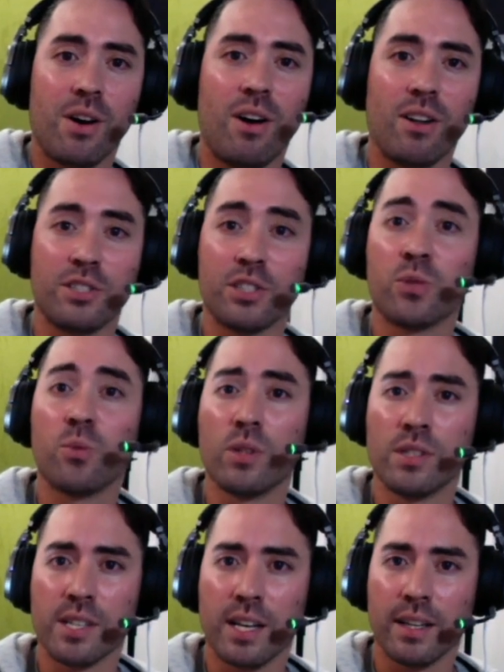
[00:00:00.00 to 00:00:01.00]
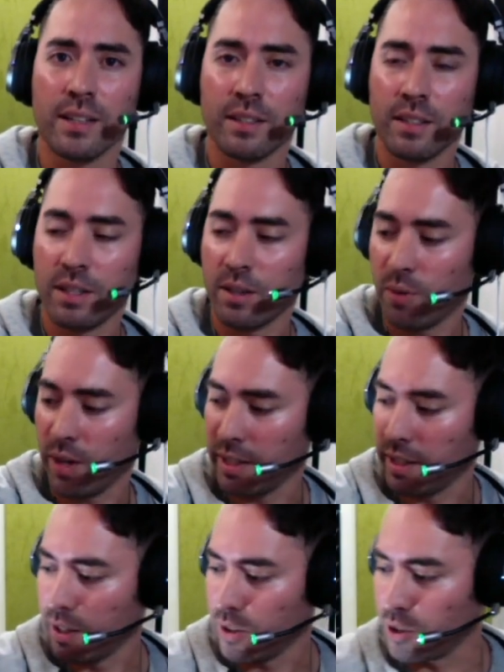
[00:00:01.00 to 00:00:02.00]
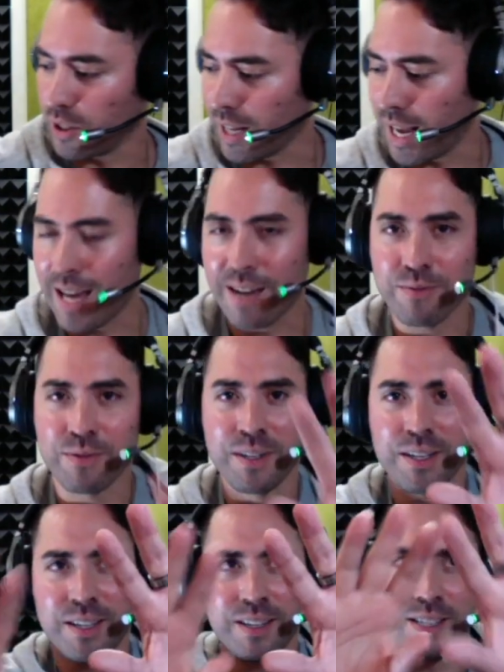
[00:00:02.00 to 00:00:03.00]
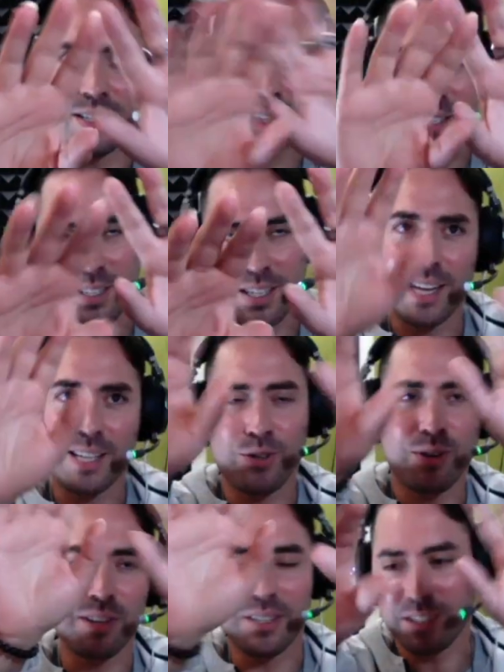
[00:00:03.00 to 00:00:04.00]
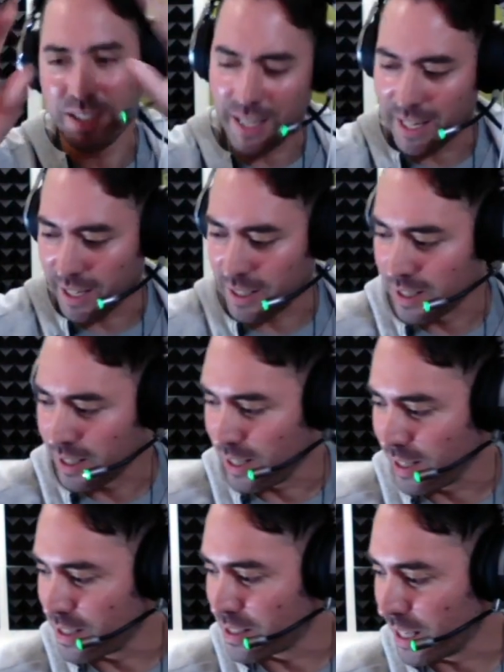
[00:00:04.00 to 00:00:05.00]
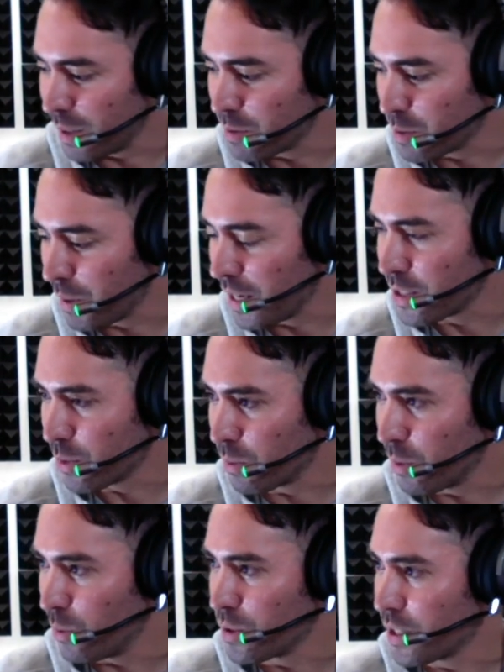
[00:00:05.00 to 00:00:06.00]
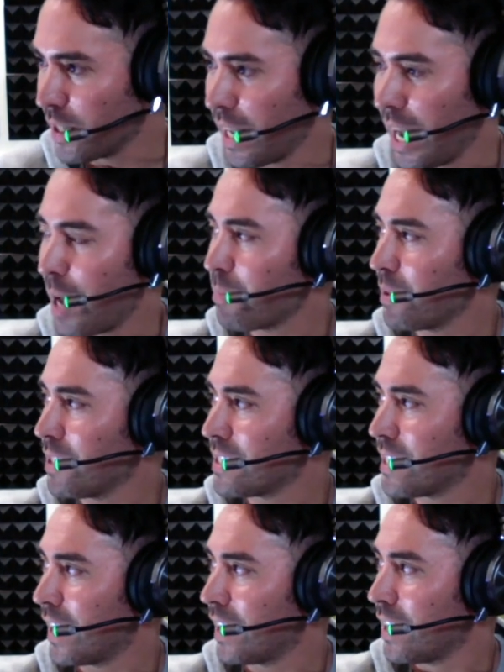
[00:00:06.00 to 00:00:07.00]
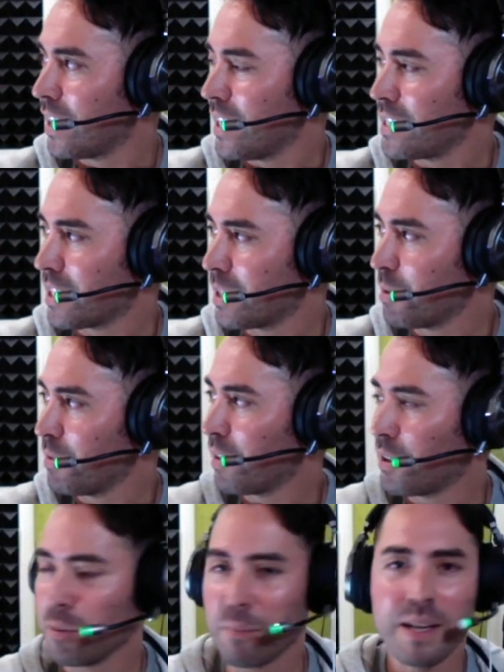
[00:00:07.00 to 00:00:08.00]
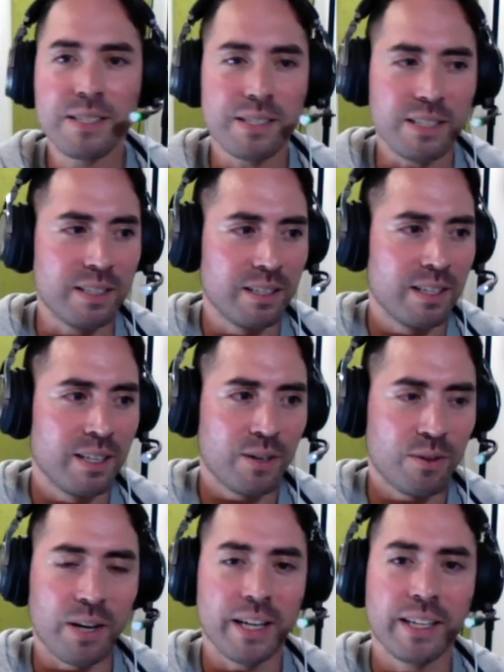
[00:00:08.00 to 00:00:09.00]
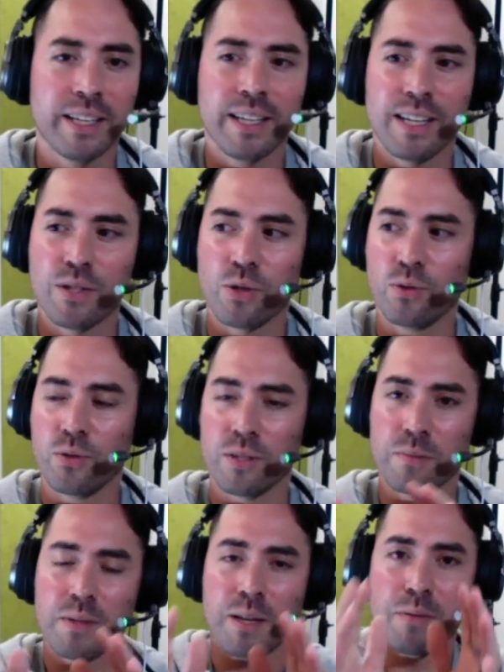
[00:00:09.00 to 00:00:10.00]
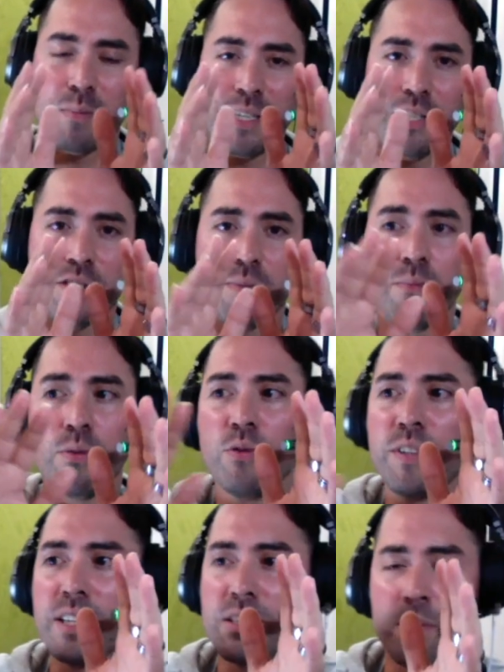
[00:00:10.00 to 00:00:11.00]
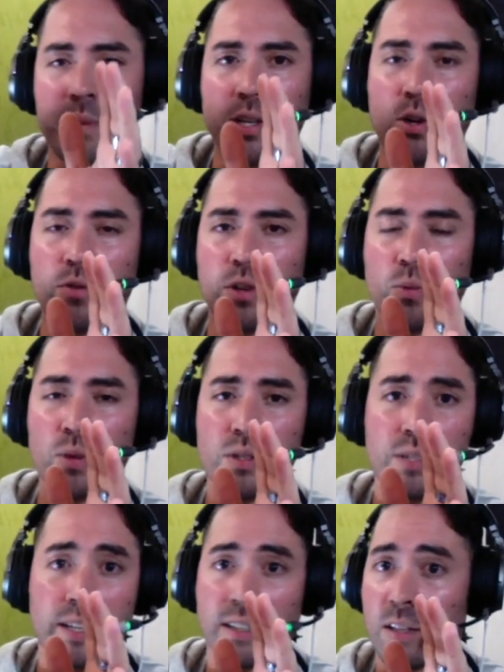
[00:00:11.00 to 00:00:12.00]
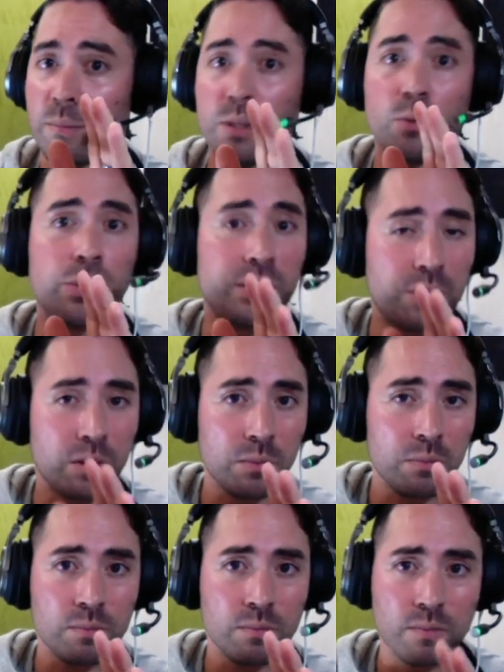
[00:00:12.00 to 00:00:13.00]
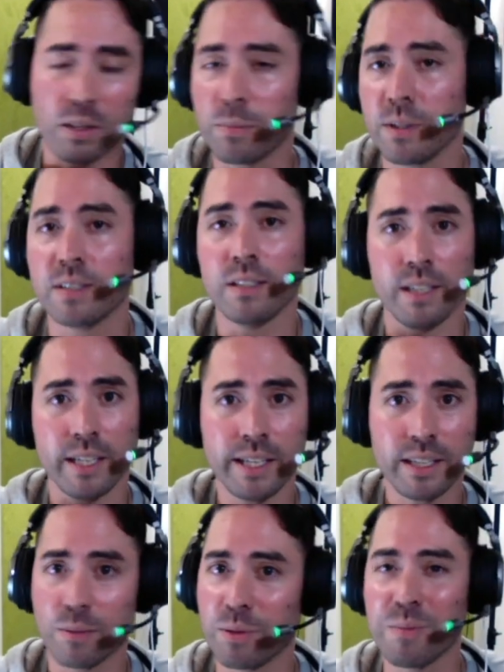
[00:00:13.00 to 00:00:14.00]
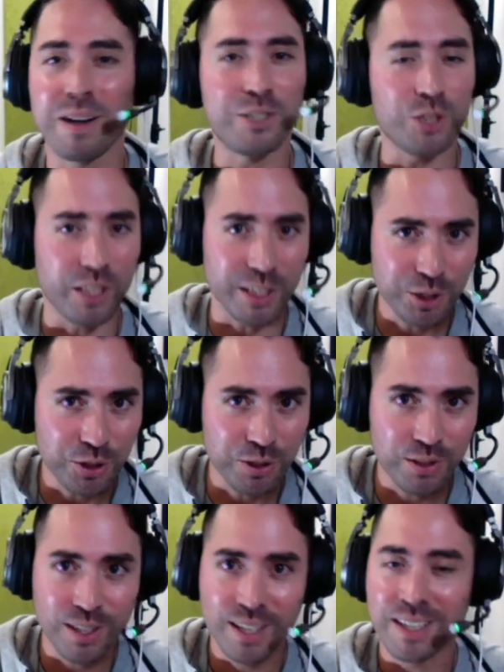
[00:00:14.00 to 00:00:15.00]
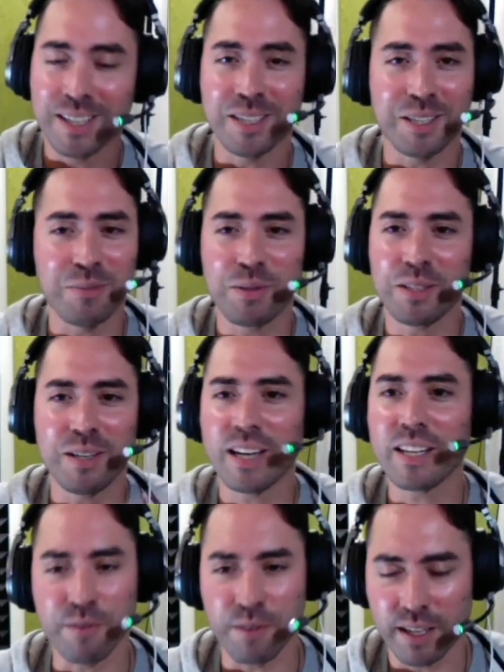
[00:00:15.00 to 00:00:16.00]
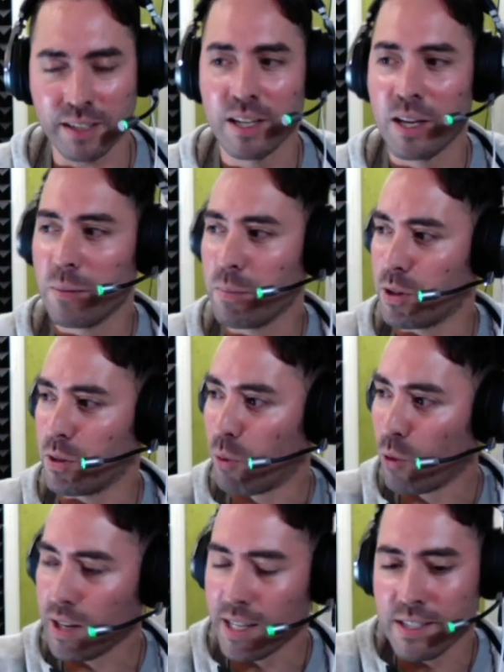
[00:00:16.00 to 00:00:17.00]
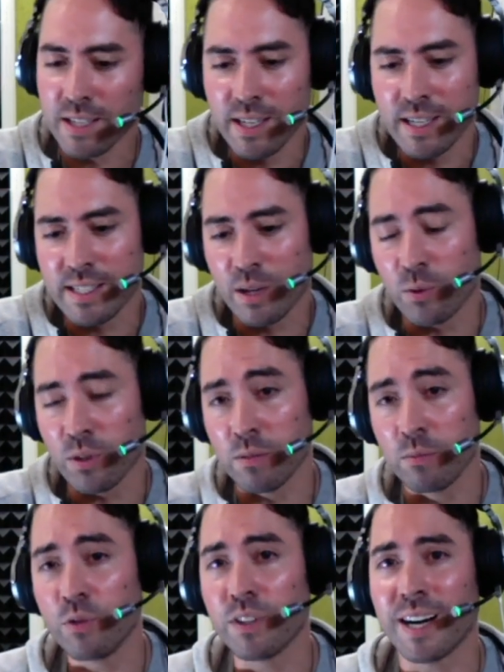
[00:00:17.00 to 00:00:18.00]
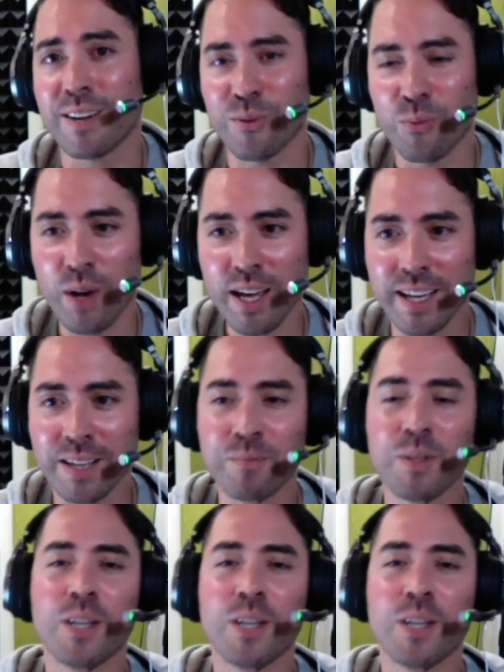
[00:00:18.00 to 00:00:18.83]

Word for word: on just one side, right? You can have the synthesizer and the delay in the same space, but what's going to happen is that it's going to be very messy, right? And so sometimes by just moving something over to one side, could be a reverb, could be a delay, could be modulation, it could be any effect. But the point is, is that when you move it out of the way,